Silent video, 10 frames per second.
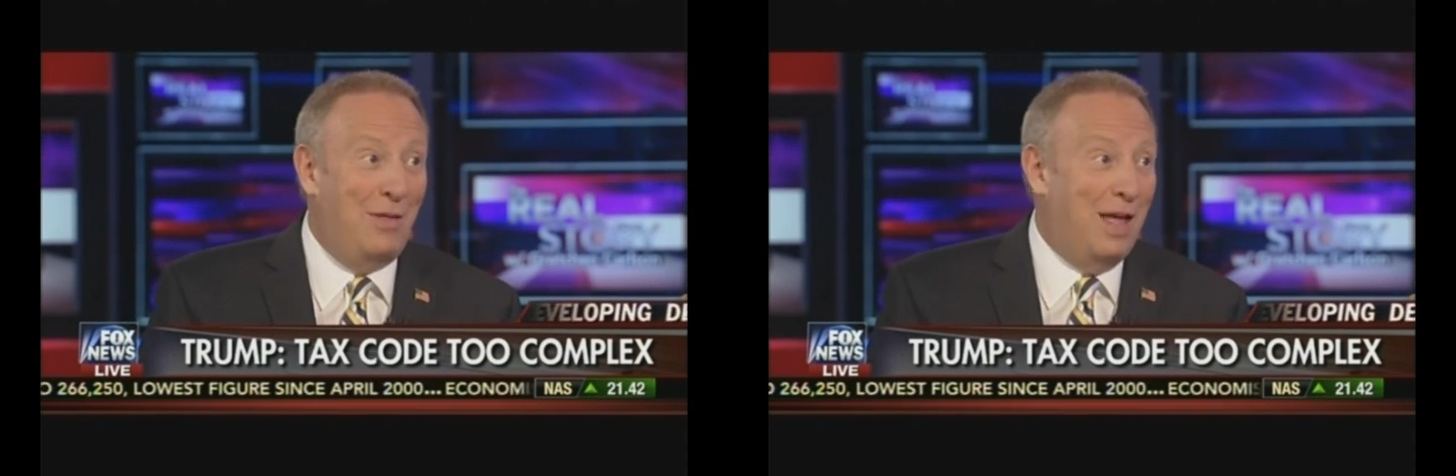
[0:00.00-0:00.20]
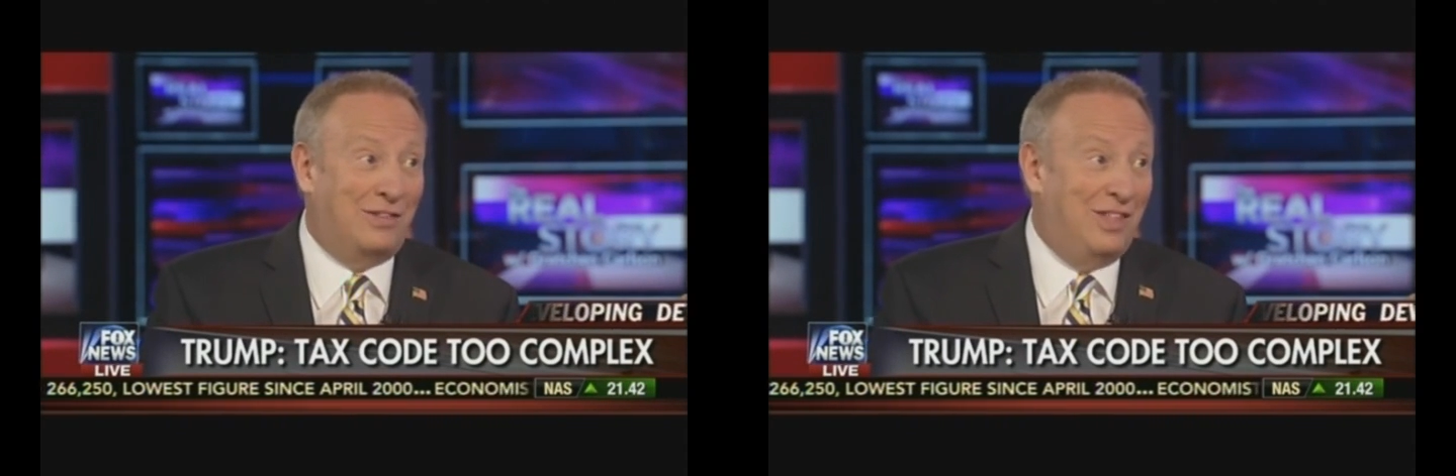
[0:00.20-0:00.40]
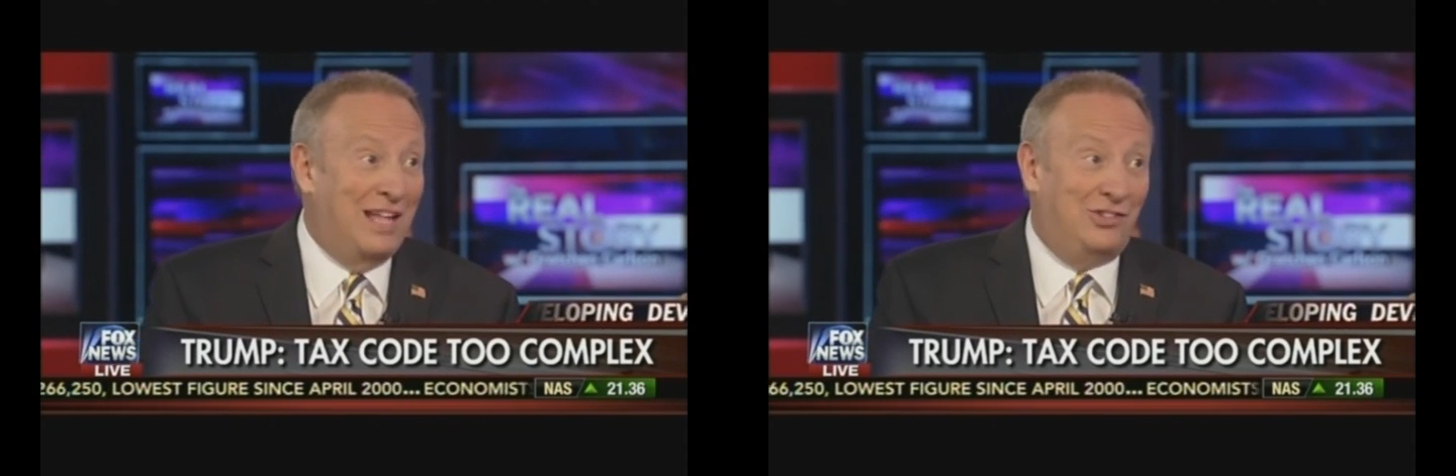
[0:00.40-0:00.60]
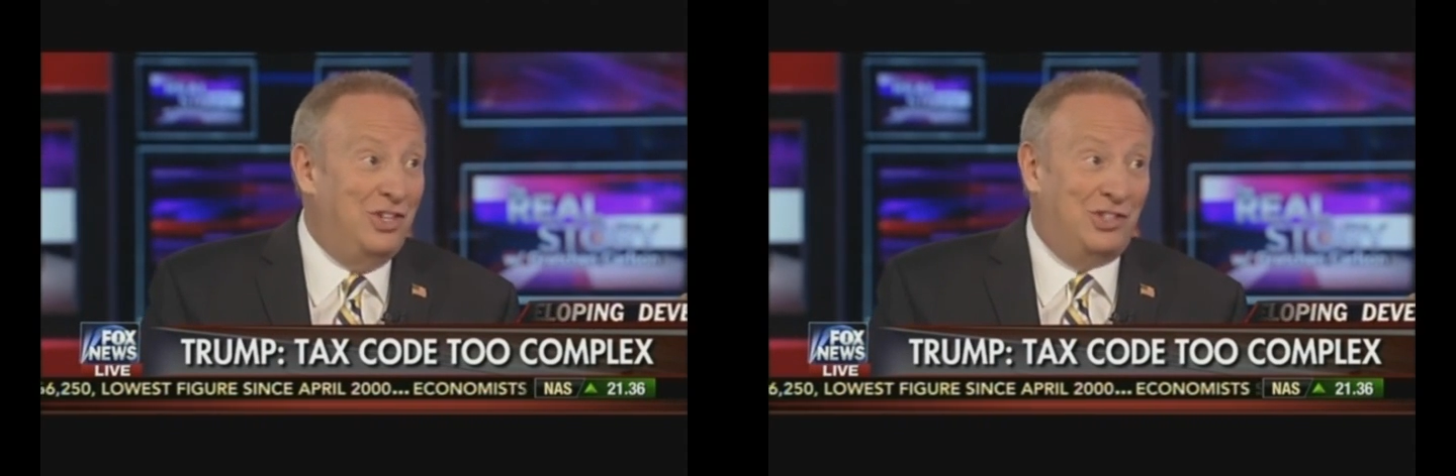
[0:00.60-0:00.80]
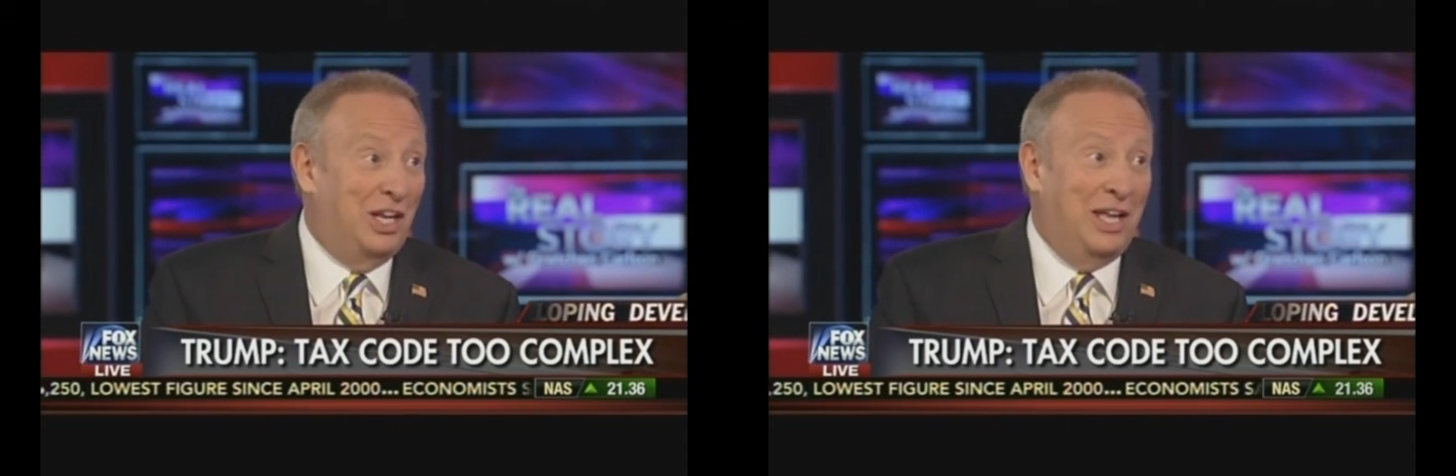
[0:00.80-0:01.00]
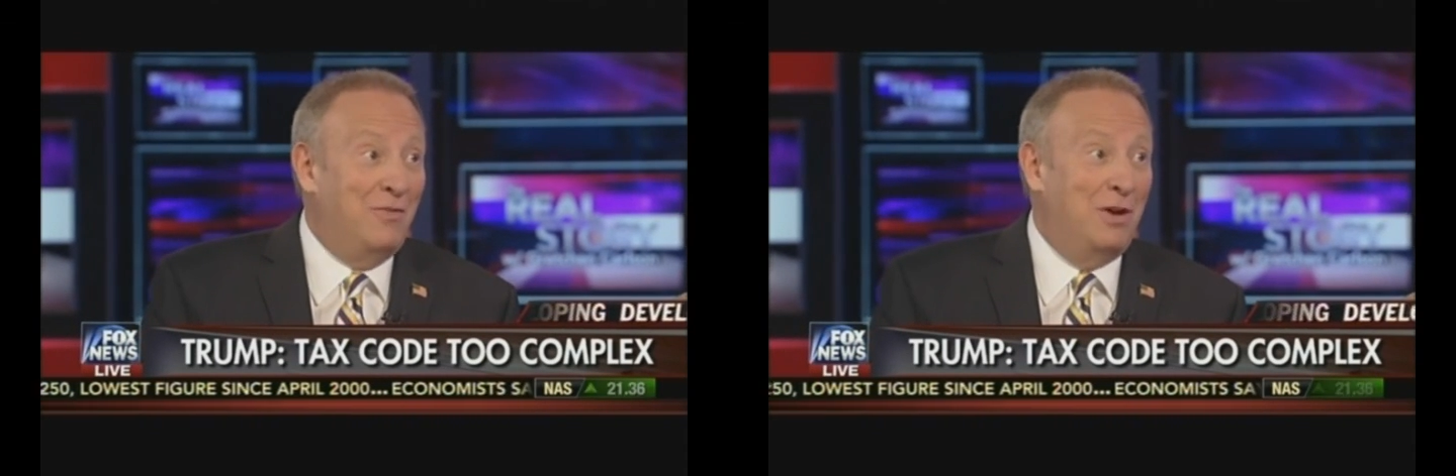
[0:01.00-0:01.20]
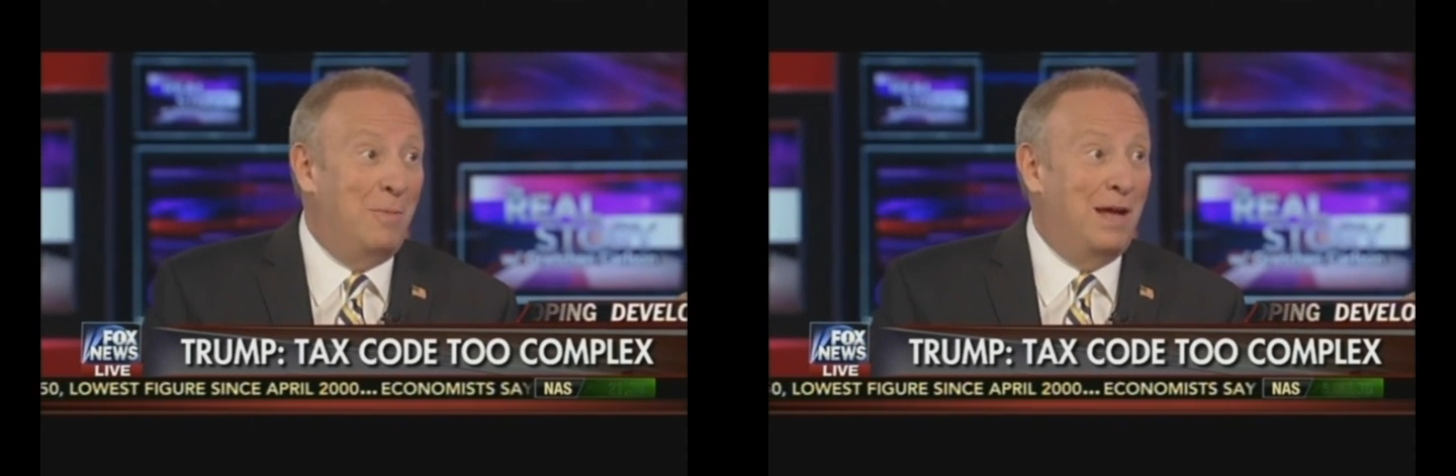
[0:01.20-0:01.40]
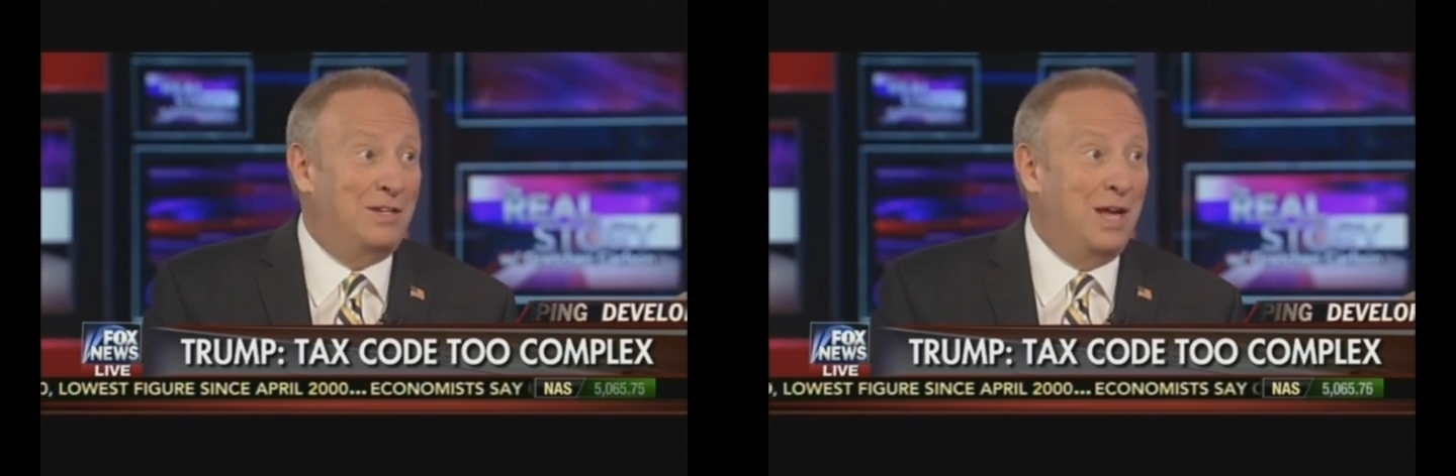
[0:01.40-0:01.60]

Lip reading: That's just a given about